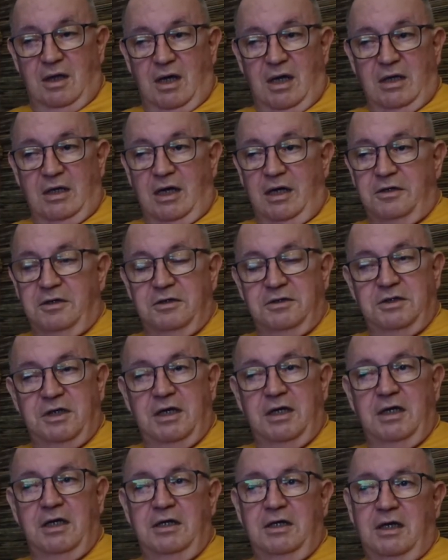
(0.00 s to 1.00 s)
I got to
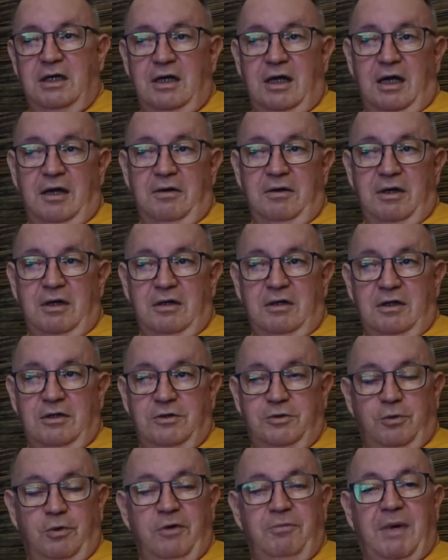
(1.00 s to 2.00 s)
say that I
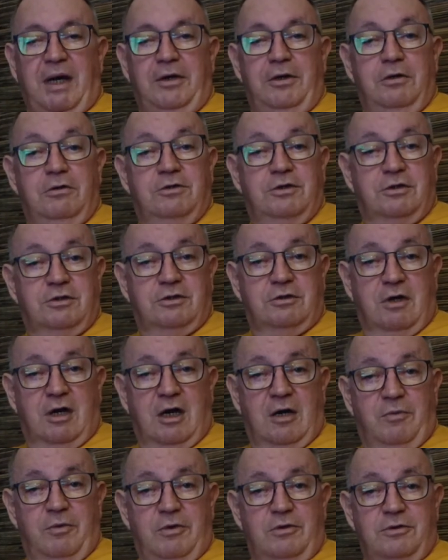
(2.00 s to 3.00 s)
enjoy my new
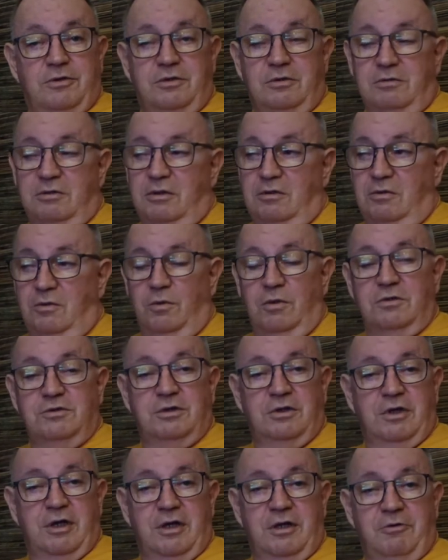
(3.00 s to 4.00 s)
subscribers and the ones that
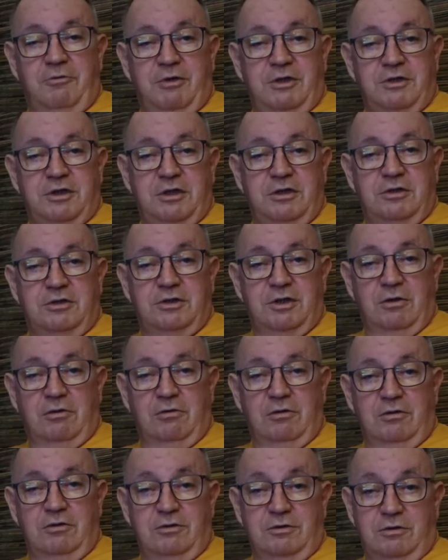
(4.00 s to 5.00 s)
are interested in
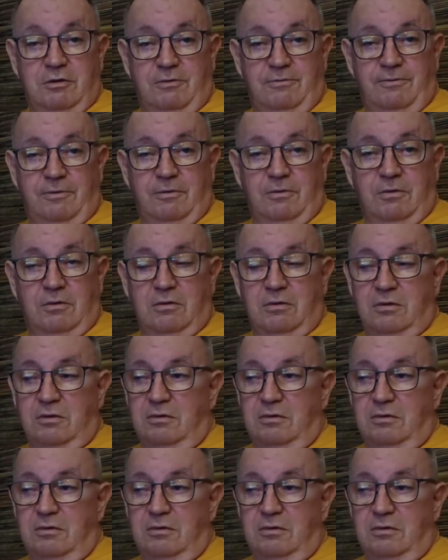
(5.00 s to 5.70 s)
solar and so forth.